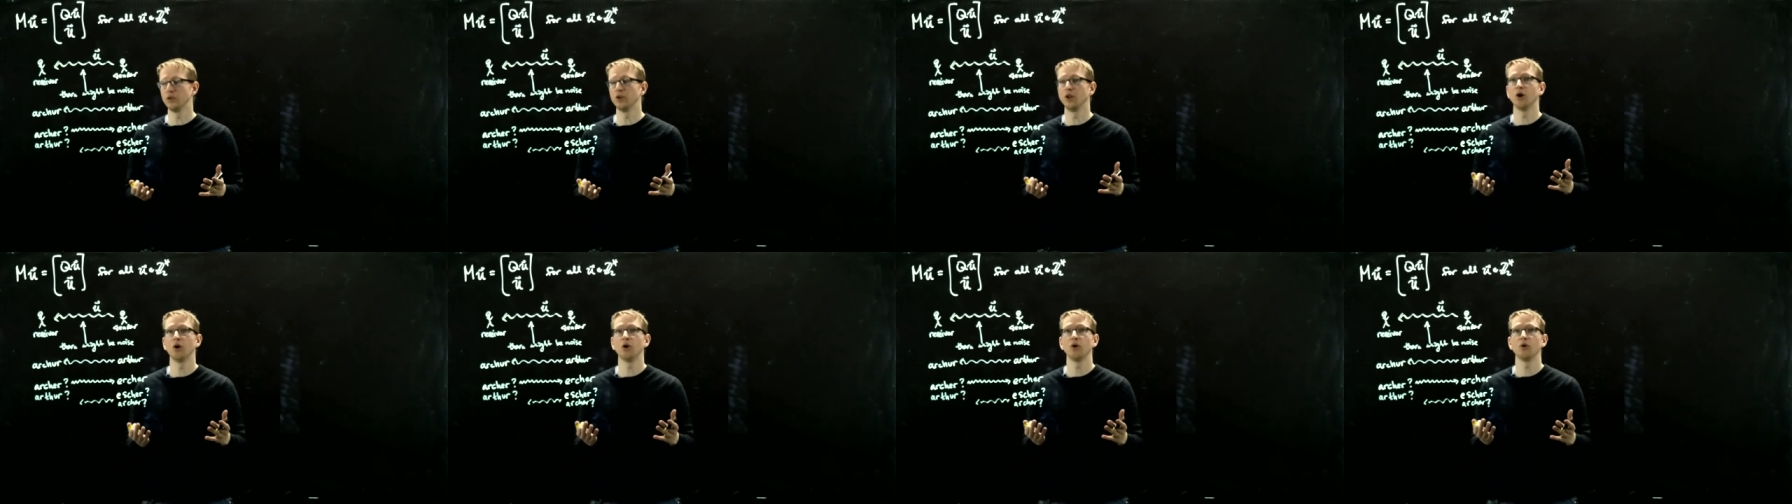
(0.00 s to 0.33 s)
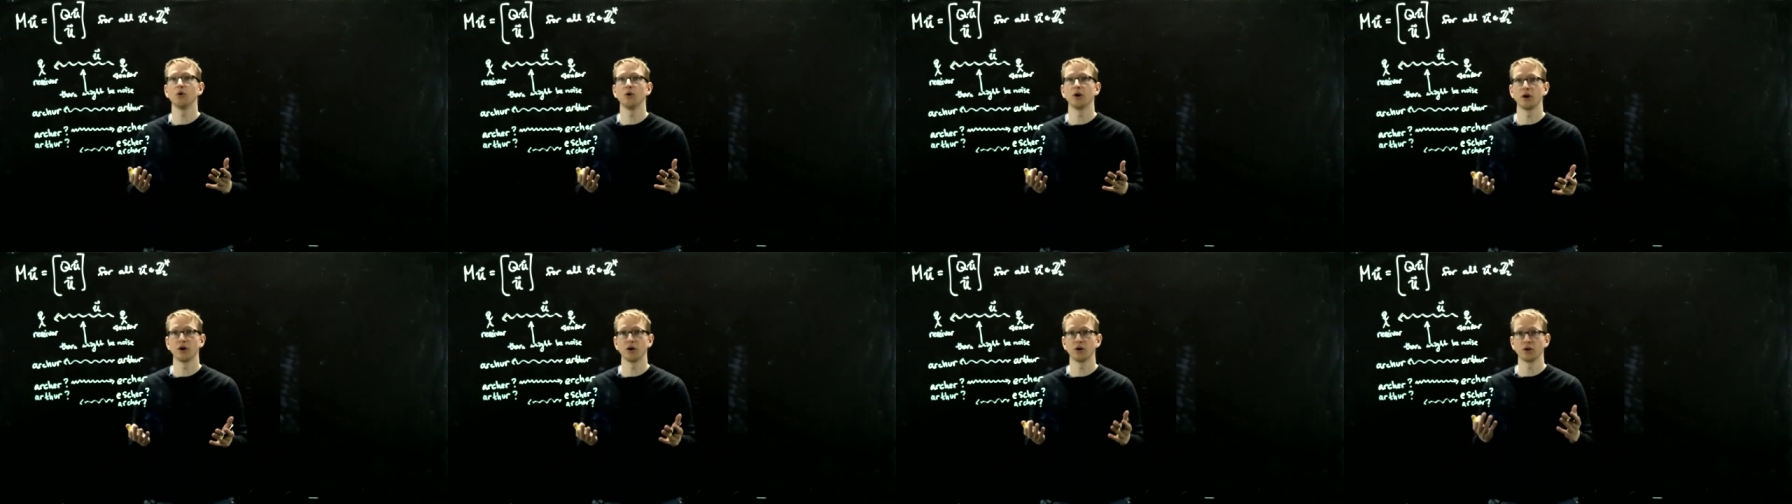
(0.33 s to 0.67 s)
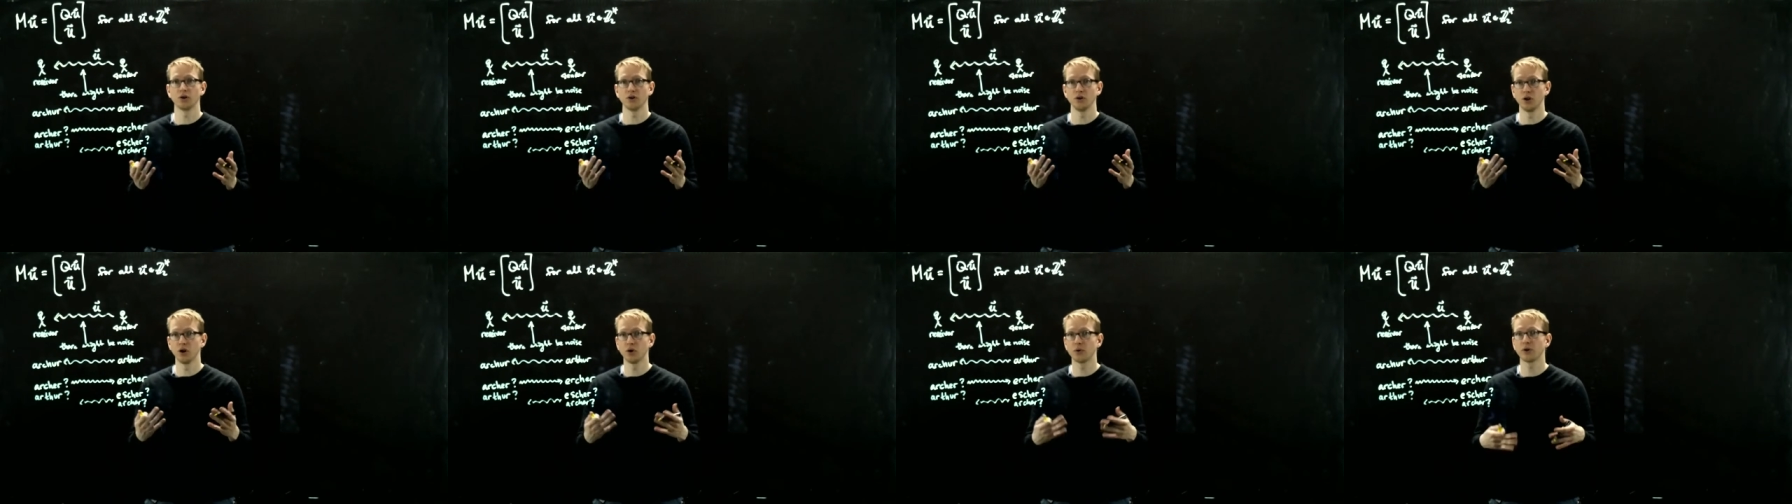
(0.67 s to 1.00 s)

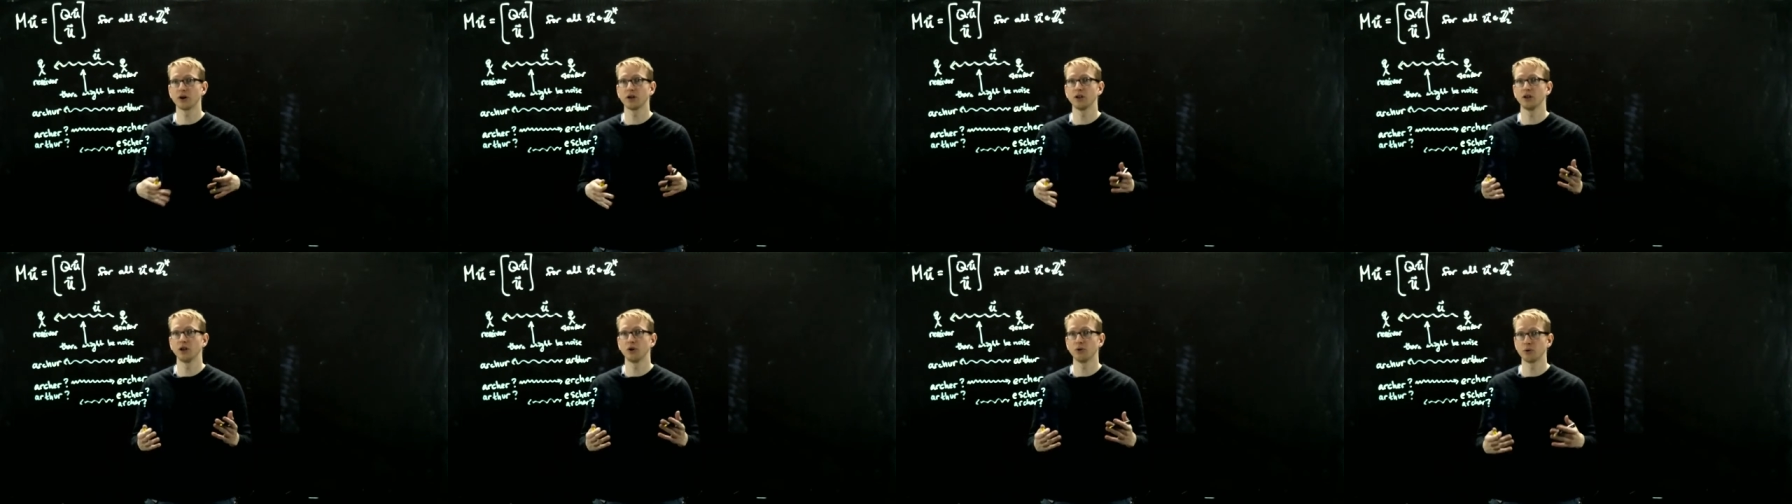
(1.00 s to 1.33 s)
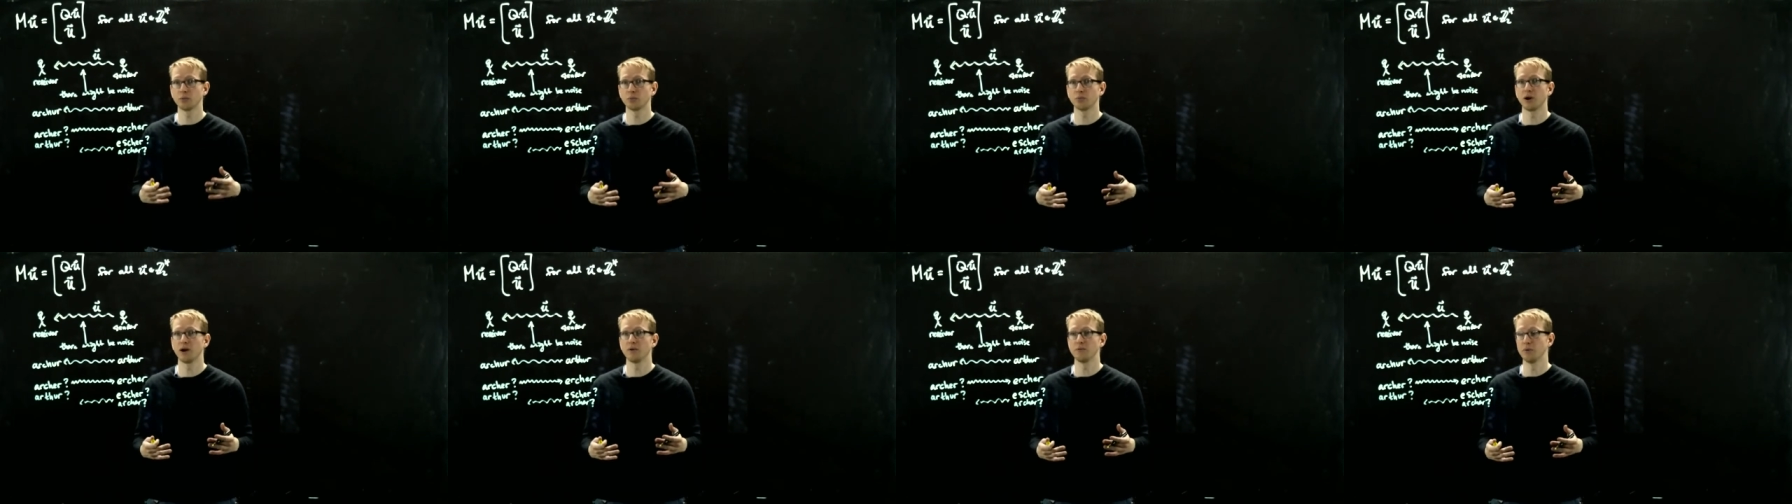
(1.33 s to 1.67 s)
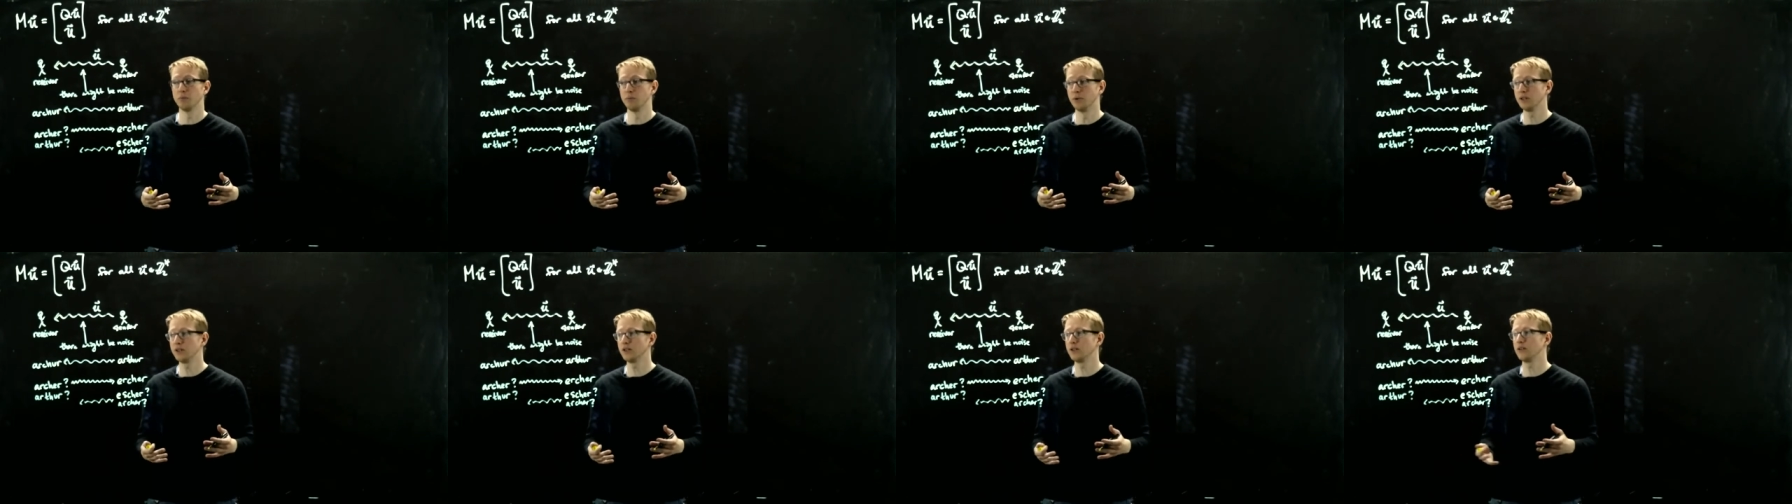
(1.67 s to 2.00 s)
lower and lower
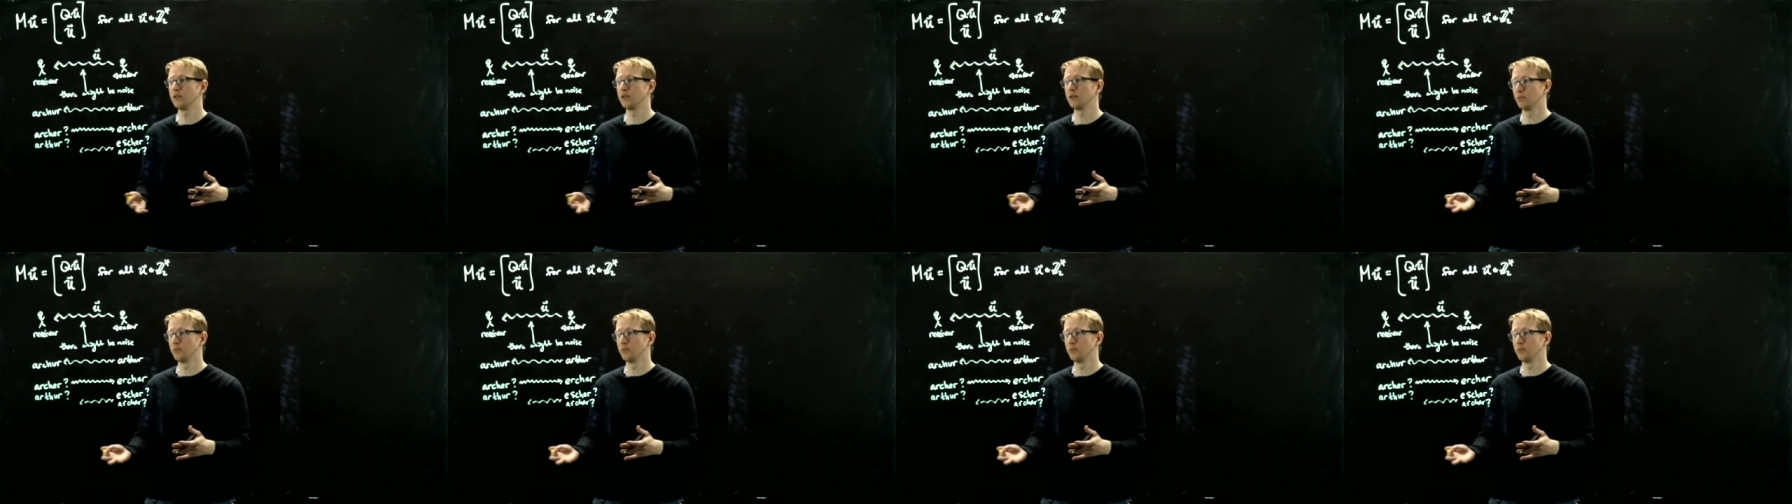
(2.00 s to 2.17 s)
probability,